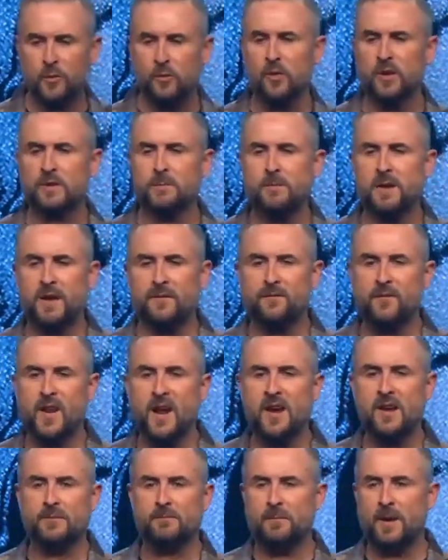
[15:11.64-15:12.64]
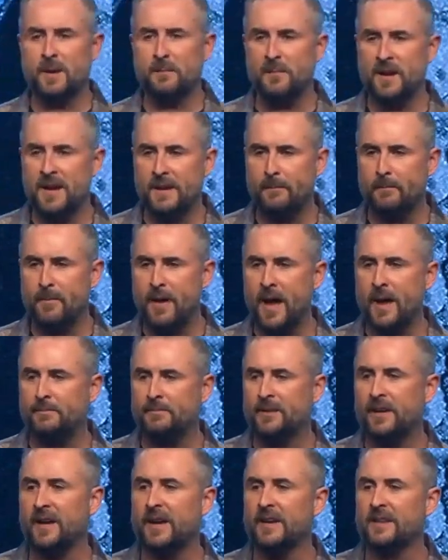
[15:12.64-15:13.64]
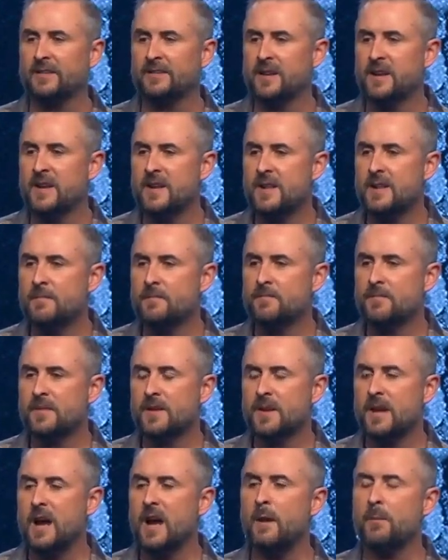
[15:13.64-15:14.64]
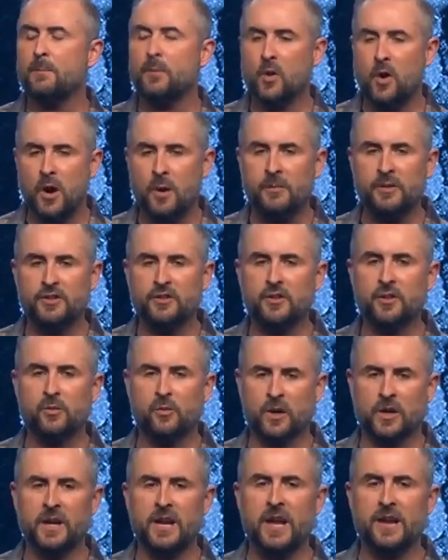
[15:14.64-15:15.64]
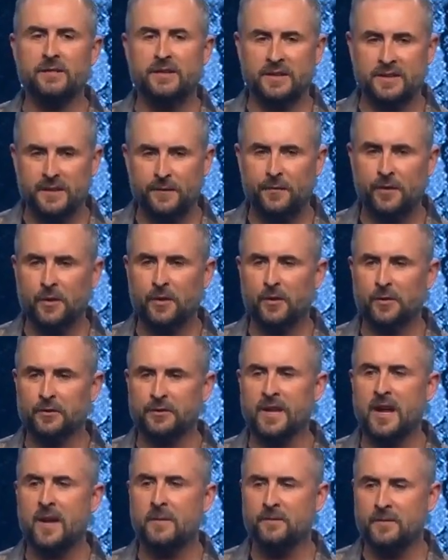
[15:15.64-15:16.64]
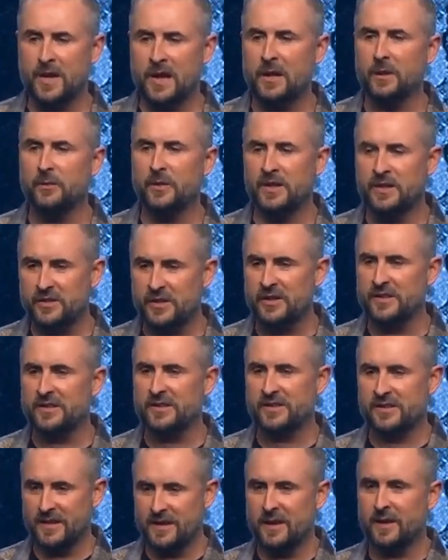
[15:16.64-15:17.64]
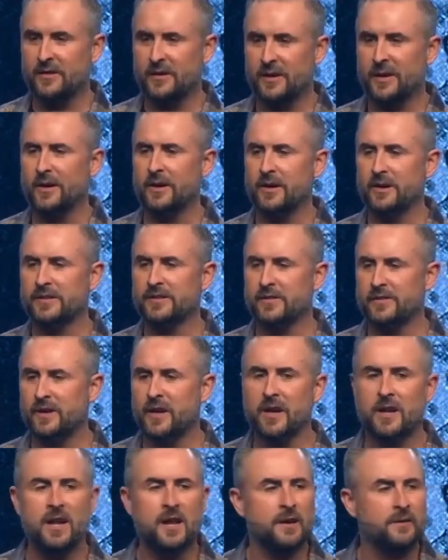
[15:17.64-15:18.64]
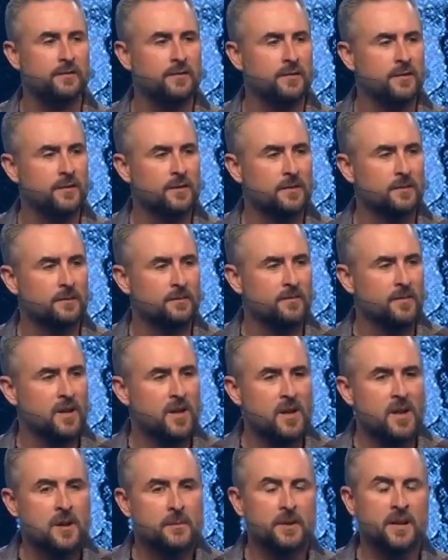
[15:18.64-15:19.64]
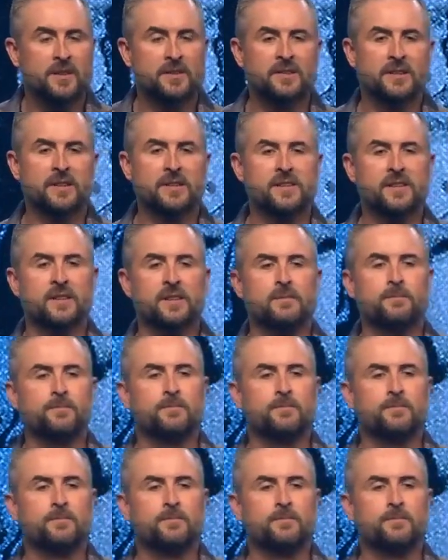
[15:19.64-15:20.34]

with my faith by being baptized, I'll promise you we're gonna have a difficult time following Jesus in other areas of our life. Because listen,